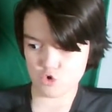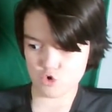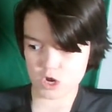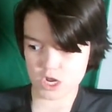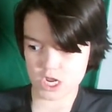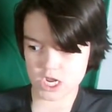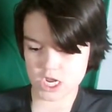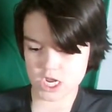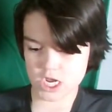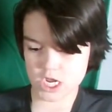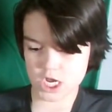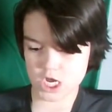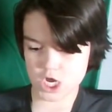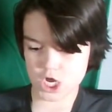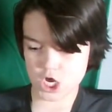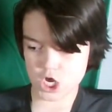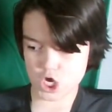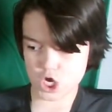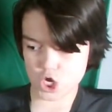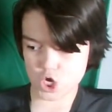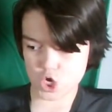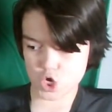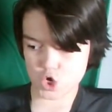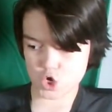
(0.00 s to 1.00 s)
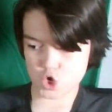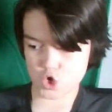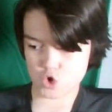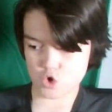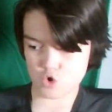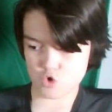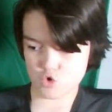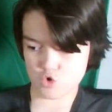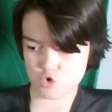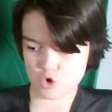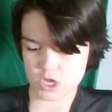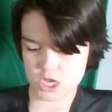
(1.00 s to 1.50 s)

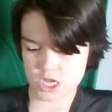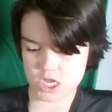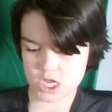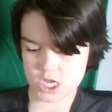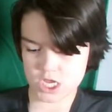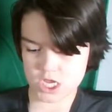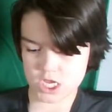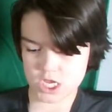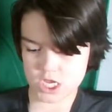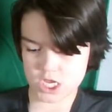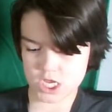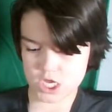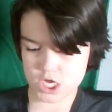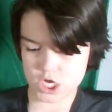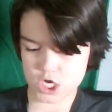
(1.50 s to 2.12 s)
[no speech]